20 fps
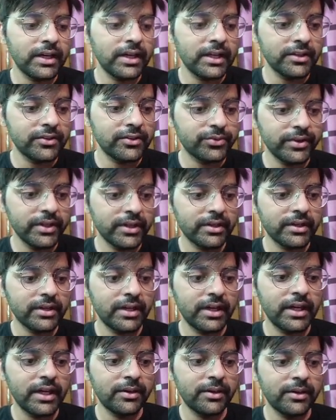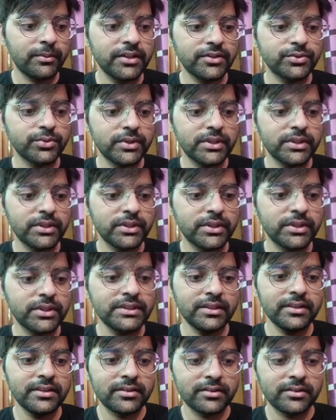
LX win n minus 1 C